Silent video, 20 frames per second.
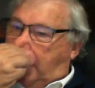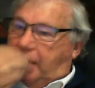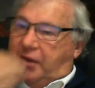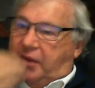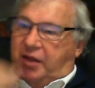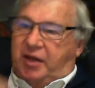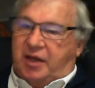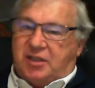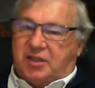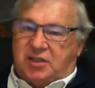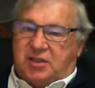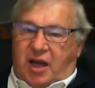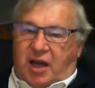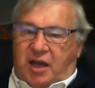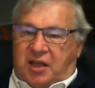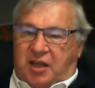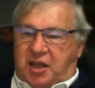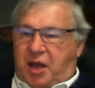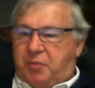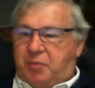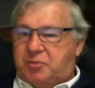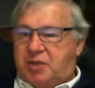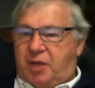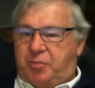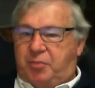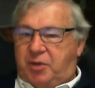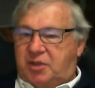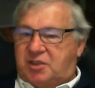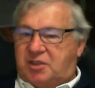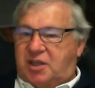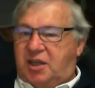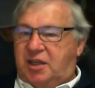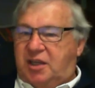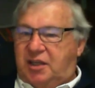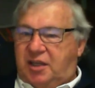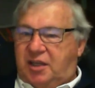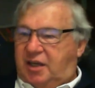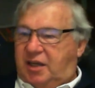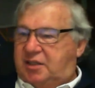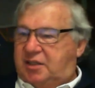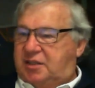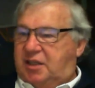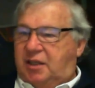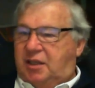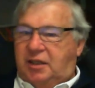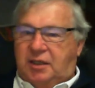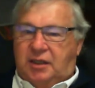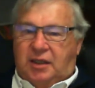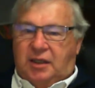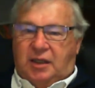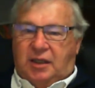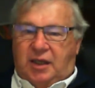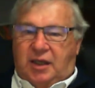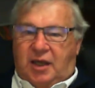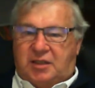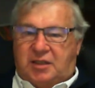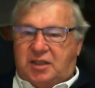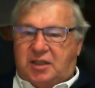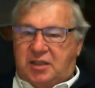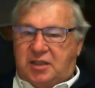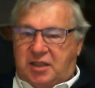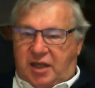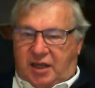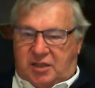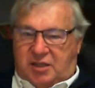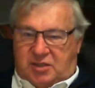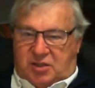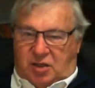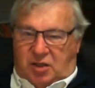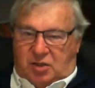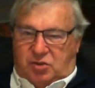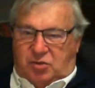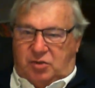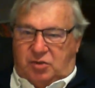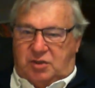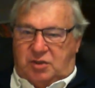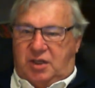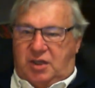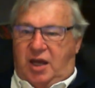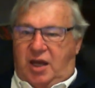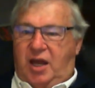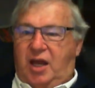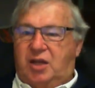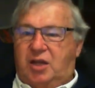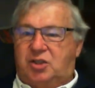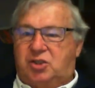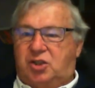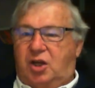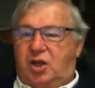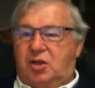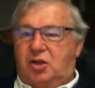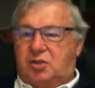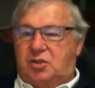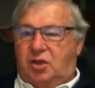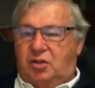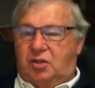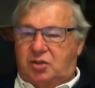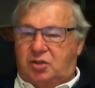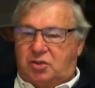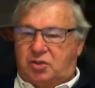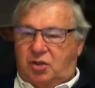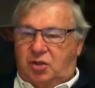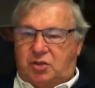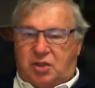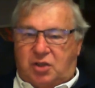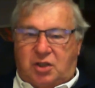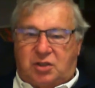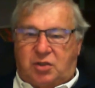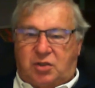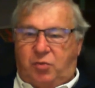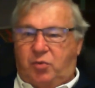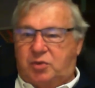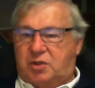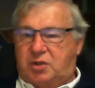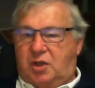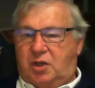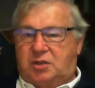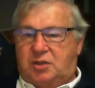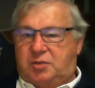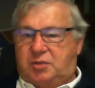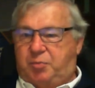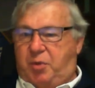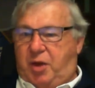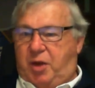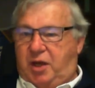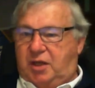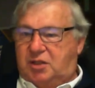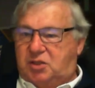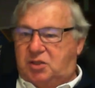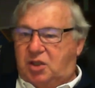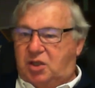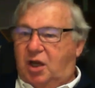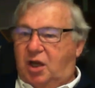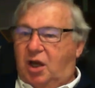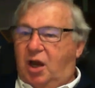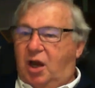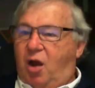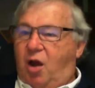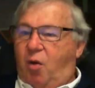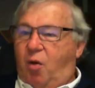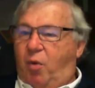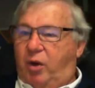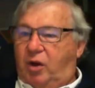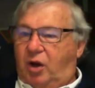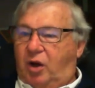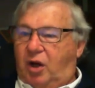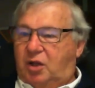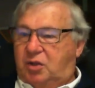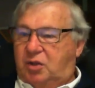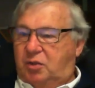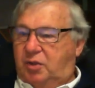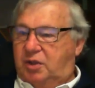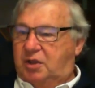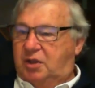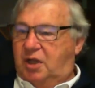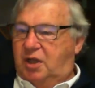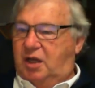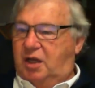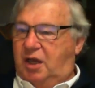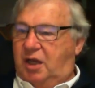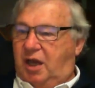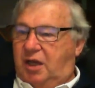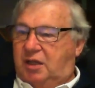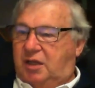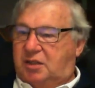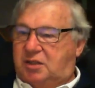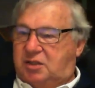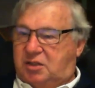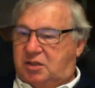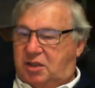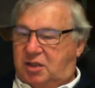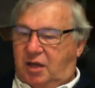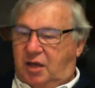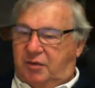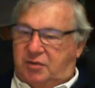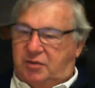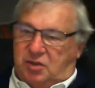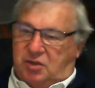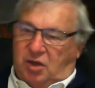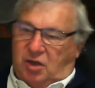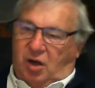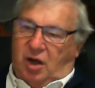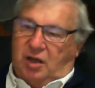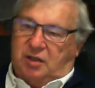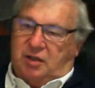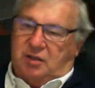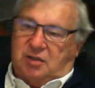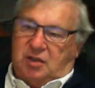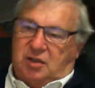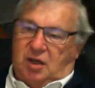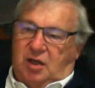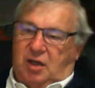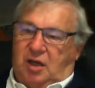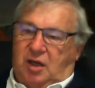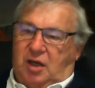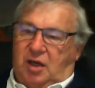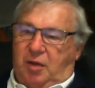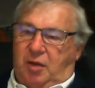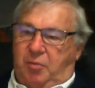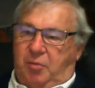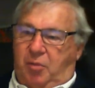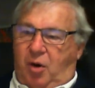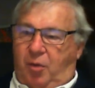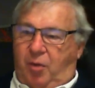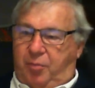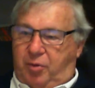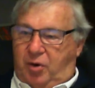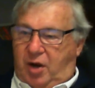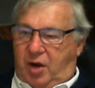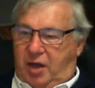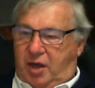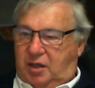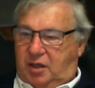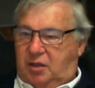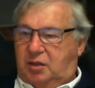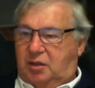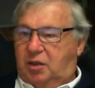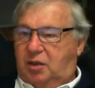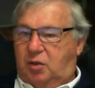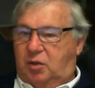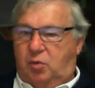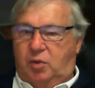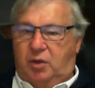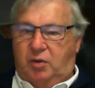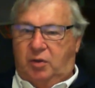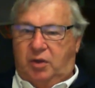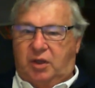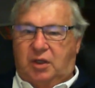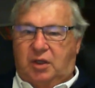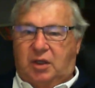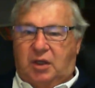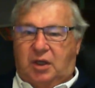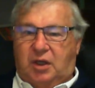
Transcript: The next day it comes up as indexing, as indexed, I should say, and shows on the search engine results page when I do a, a, a site um, operator query